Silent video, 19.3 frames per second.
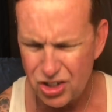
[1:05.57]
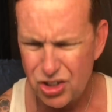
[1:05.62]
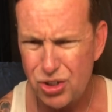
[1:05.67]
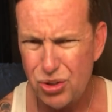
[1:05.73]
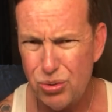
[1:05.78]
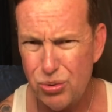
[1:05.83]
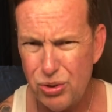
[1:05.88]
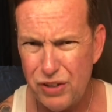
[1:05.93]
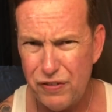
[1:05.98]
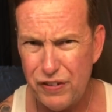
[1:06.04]

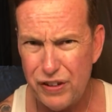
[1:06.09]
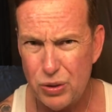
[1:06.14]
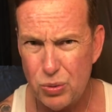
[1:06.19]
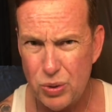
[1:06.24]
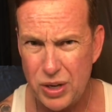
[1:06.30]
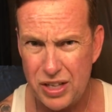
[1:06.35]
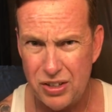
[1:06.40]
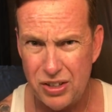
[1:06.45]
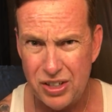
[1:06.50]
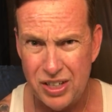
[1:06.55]
Terrific
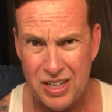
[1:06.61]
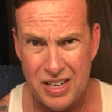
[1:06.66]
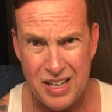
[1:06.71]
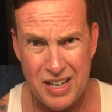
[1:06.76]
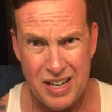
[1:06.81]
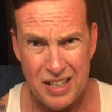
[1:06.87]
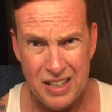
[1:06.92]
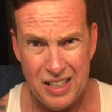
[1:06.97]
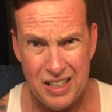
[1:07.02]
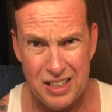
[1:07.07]
weather.
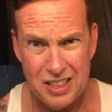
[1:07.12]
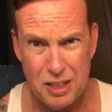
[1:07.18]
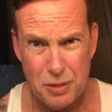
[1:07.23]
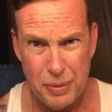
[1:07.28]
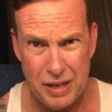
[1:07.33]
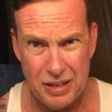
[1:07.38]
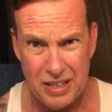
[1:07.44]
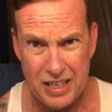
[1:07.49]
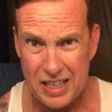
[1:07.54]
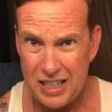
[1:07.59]
I think it's
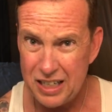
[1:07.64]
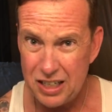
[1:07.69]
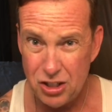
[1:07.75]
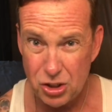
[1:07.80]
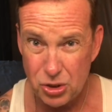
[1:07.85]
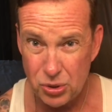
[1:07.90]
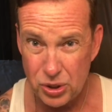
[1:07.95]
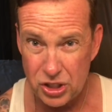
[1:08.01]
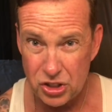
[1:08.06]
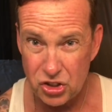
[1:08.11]
about 80
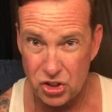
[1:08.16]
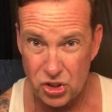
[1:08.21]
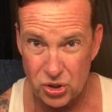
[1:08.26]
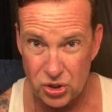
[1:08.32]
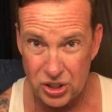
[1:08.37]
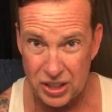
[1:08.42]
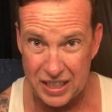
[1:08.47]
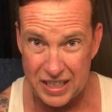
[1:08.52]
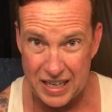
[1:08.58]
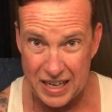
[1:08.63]
degrees
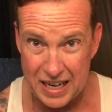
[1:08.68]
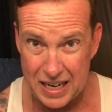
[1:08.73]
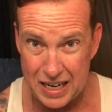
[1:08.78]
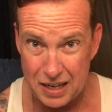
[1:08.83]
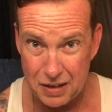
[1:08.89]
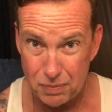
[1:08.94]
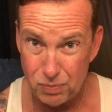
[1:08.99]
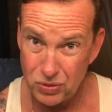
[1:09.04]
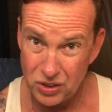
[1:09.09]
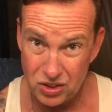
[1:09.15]
during the
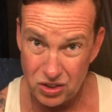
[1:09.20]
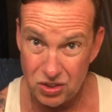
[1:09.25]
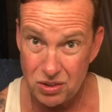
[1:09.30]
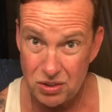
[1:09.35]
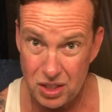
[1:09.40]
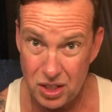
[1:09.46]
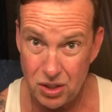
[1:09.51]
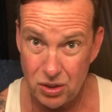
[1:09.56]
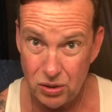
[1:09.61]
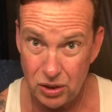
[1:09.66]
day.
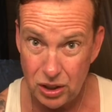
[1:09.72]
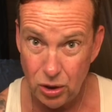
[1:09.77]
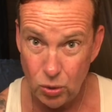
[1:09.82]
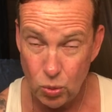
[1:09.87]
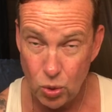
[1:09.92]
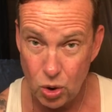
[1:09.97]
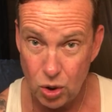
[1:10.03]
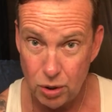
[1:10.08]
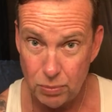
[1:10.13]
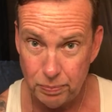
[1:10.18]
You know, a little
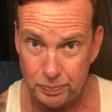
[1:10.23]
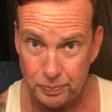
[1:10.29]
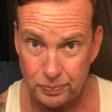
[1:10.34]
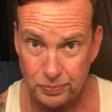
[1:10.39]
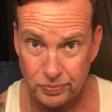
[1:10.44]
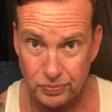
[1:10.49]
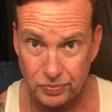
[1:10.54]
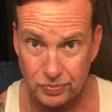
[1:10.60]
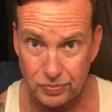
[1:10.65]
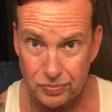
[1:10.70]
warm.
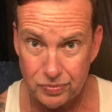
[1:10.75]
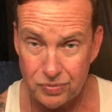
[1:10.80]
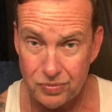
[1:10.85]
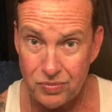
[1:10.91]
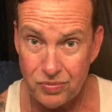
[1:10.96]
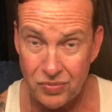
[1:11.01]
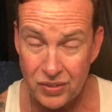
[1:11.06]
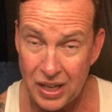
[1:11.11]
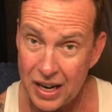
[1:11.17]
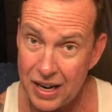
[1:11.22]

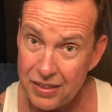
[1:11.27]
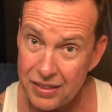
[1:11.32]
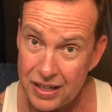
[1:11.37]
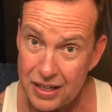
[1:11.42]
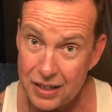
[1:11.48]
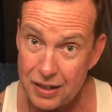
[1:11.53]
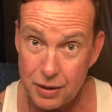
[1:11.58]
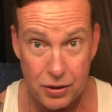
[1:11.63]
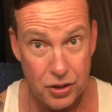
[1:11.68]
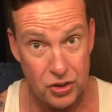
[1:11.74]
And
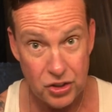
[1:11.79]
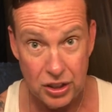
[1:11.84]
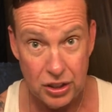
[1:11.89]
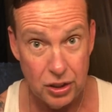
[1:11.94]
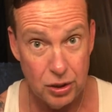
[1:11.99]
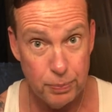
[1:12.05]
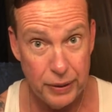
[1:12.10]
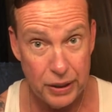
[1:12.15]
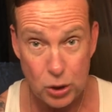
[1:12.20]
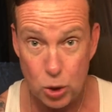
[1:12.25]
then there's a
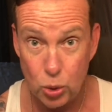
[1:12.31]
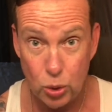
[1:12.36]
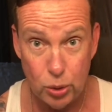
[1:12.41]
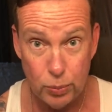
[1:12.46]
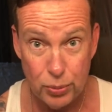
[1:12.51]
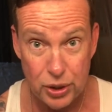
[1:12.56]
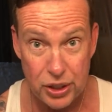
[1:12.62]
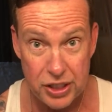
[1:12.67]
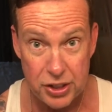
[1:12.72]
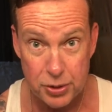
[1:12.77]
little bit cool
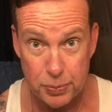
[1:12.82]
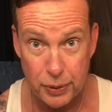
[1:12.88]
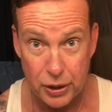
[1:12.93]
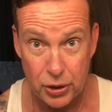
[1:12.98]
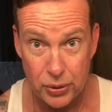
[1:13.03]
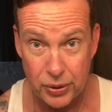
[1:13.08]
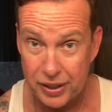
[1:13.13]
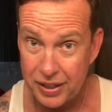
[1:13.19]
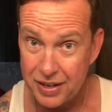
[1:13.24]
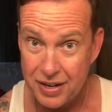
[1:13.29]
breeze
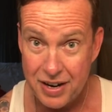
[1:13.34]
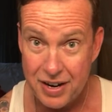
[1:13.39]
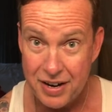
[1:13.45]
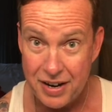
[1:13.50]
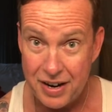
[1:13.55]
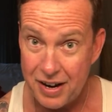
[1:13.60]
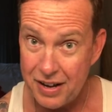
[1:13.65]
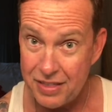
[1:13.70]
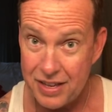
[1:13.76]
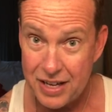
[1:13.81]
blowing,
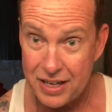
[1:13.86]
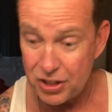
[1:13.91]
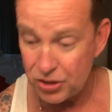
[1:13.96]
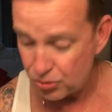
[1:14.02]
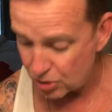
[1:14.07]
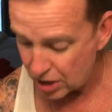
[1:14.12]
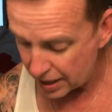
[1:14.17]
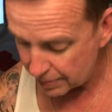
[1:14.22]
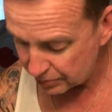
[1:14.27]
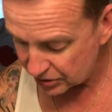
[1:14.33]
and then it
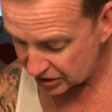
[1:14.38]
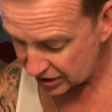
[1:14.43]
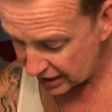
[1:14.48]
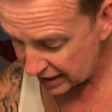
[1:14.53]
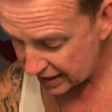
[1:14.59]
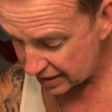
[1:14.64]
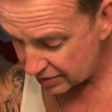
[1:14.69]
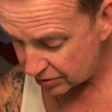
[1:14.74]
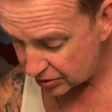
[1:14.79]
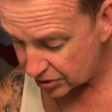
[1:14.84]
drops
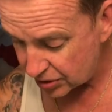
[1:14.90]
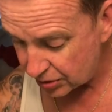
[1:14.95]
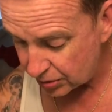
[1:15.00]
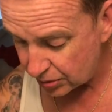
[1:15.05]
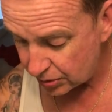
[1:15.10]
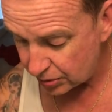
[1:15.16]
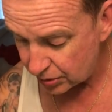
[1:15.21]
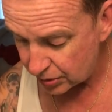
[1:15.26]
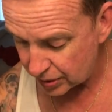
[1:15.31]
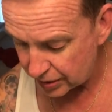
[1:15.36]
down
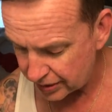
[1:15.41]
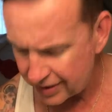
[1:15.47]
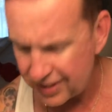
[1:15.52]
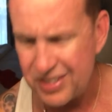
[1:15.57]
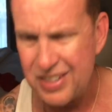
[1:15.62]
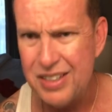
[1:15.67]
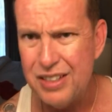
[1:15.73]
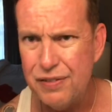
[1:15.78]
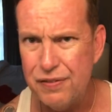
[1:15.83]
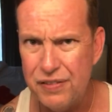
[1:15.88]
to,
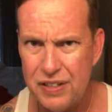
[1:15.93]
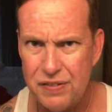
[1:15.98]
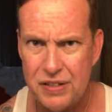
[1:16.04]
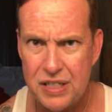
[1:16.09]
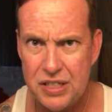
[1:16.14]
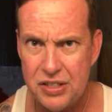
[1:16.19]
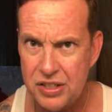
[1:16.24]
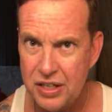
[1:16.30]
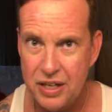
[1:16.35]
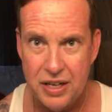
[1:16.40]
is it the
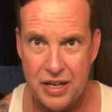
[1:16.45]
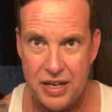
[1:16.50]
50s?